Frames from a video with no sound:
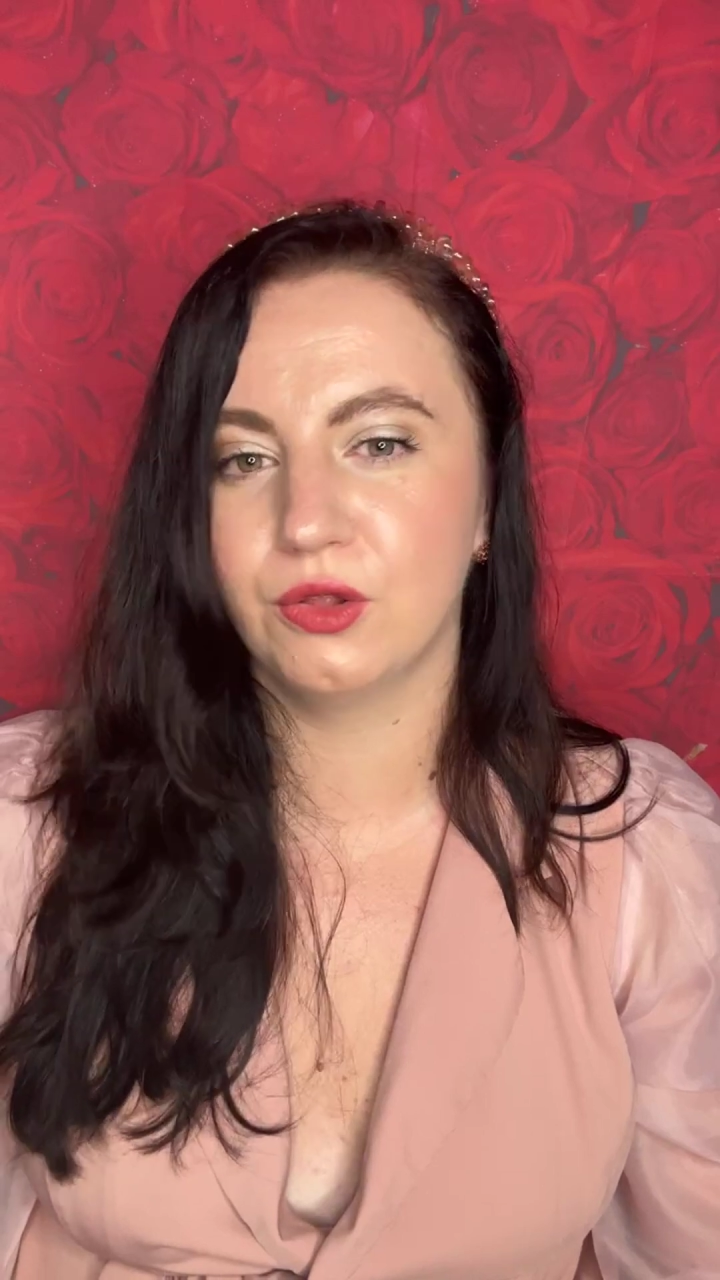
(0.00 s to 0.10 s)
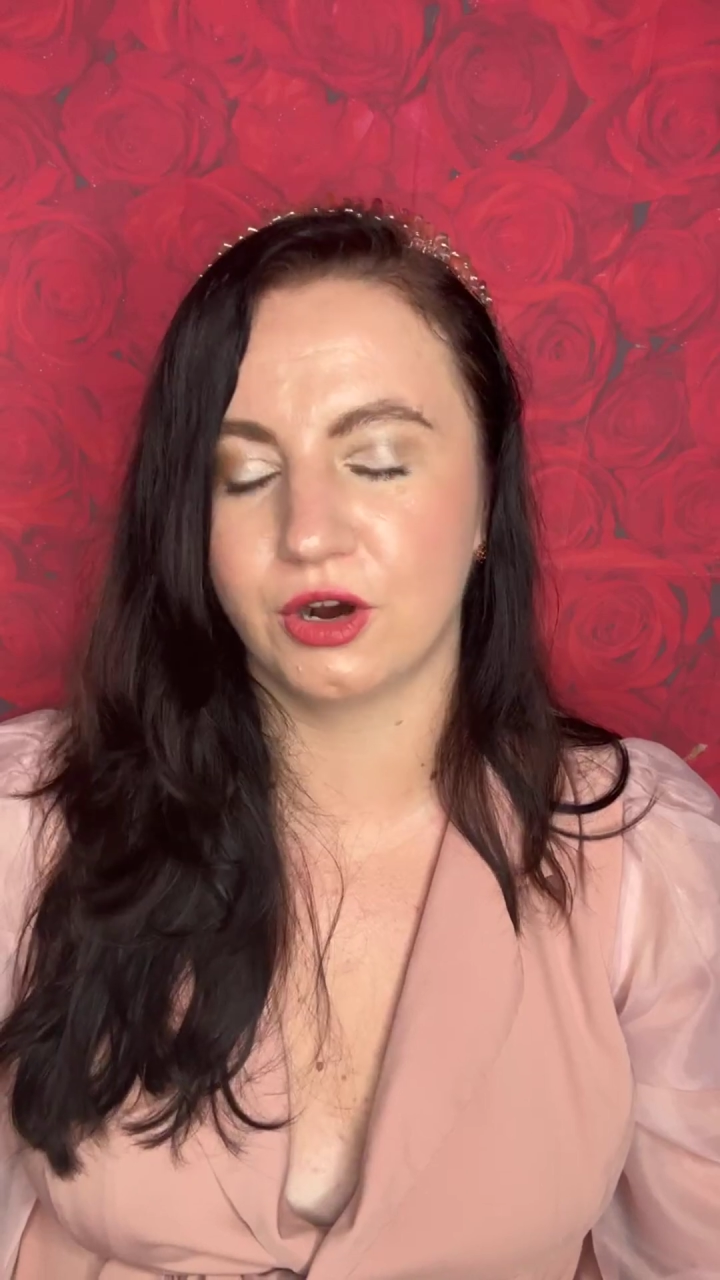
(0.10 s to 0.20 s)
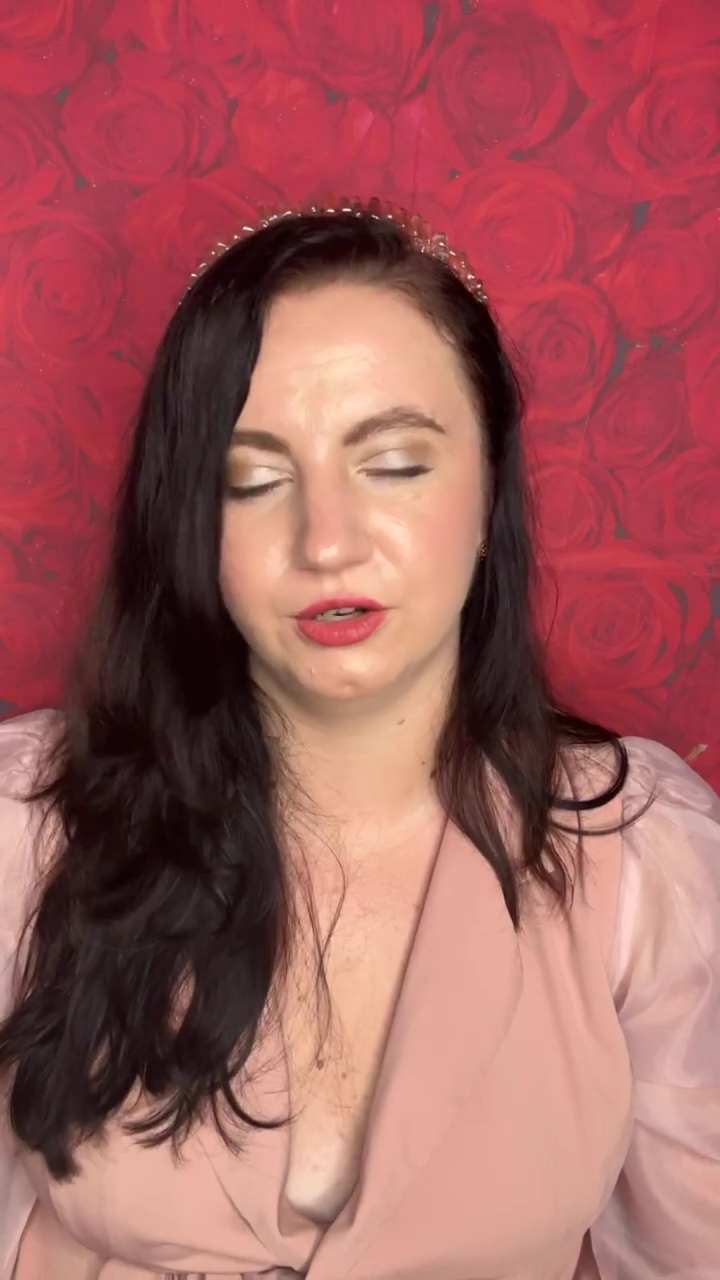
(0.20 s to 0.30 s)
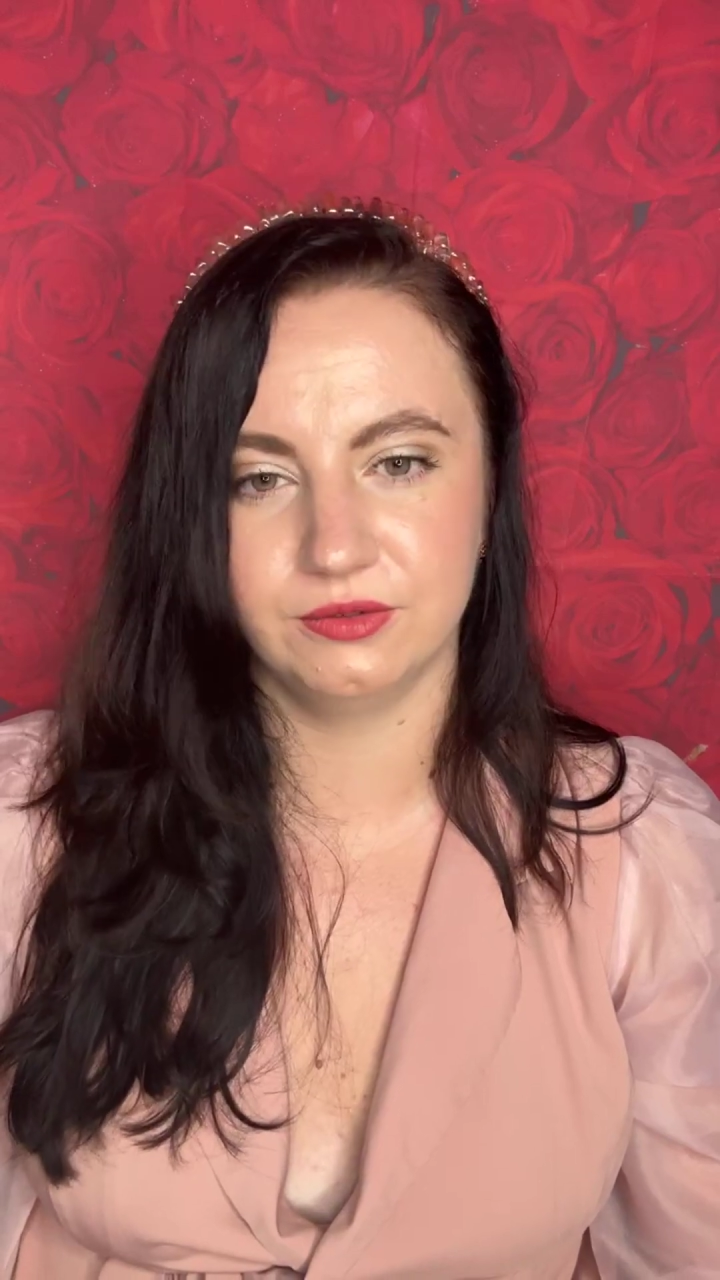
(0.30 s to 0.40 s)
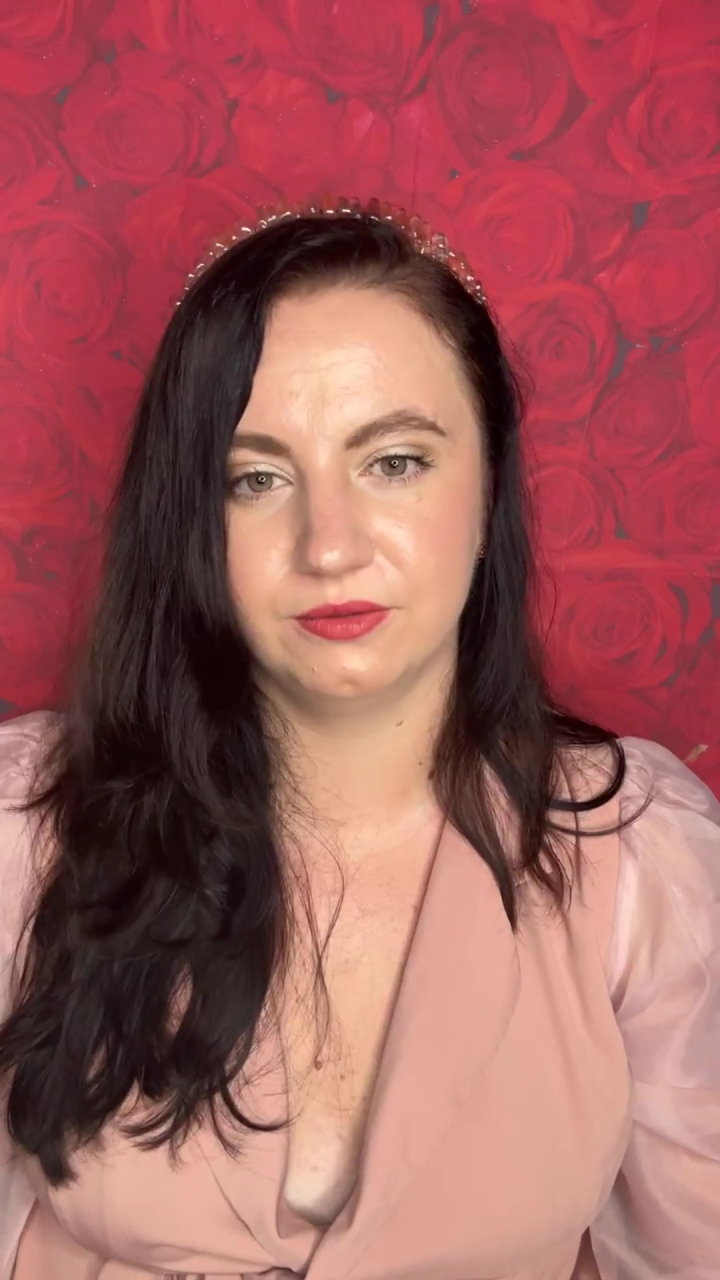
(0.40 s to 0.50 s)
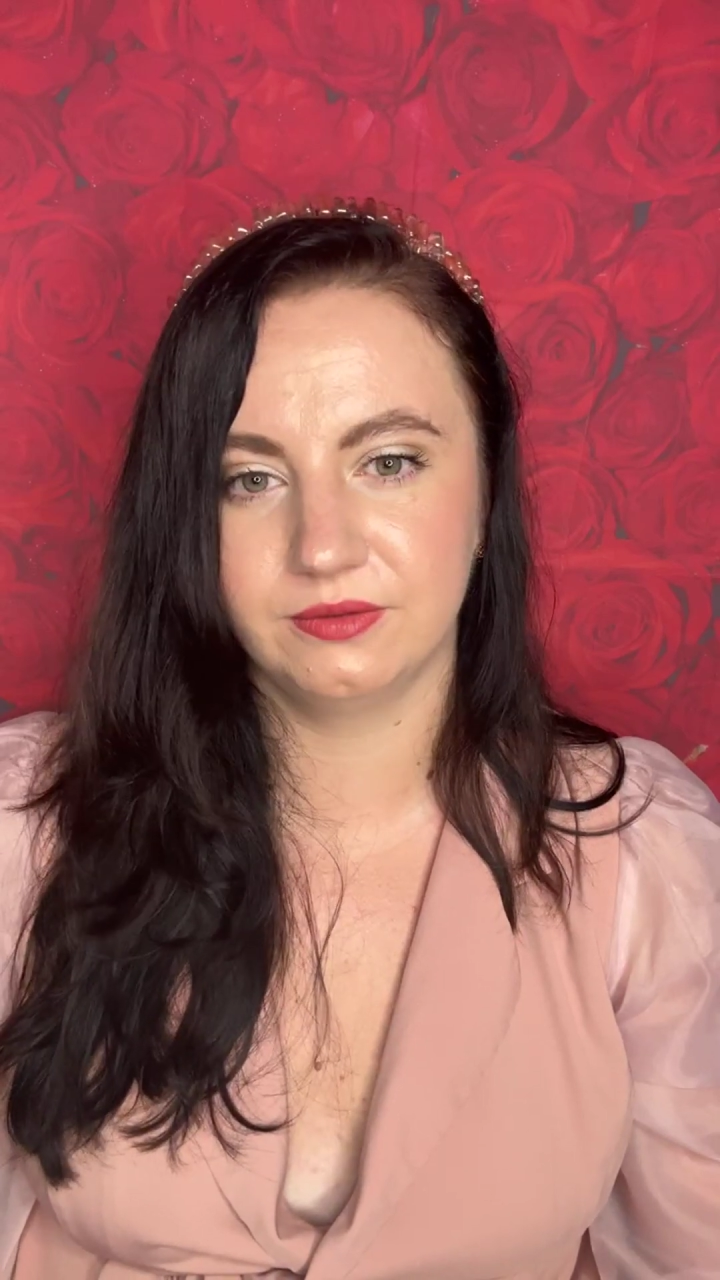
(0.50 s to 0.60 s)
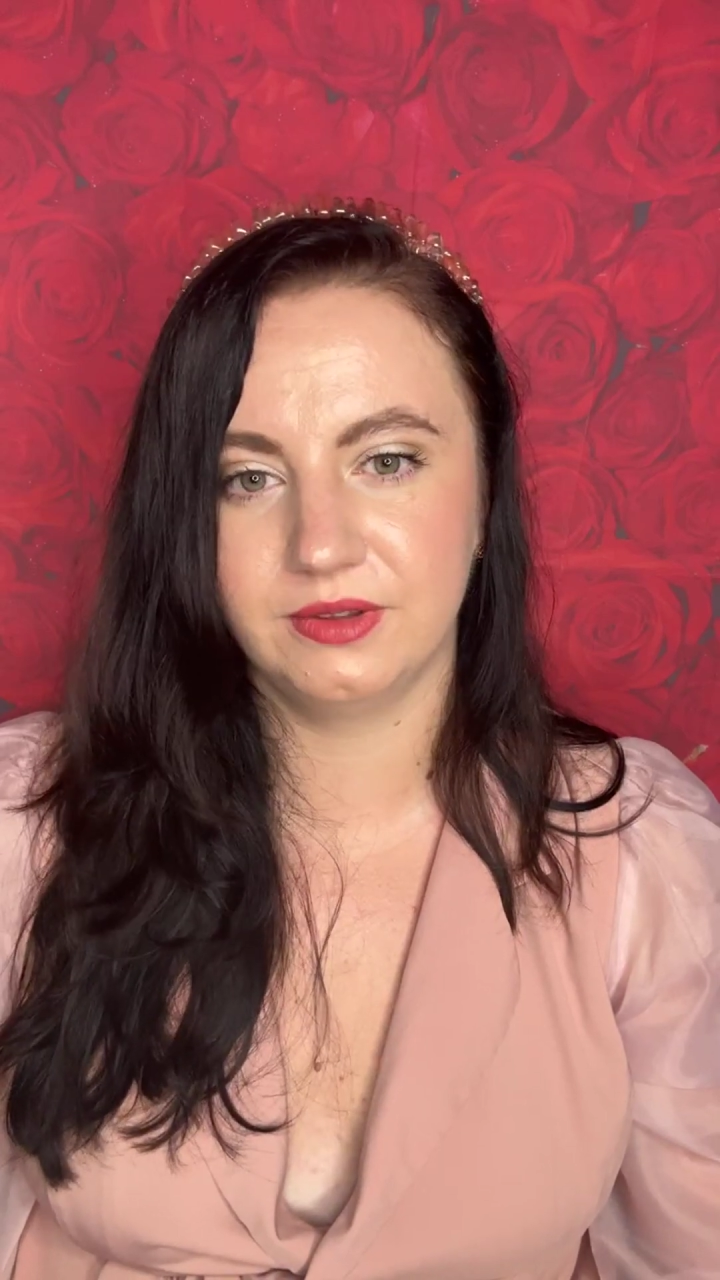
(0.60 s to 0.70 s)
you learn.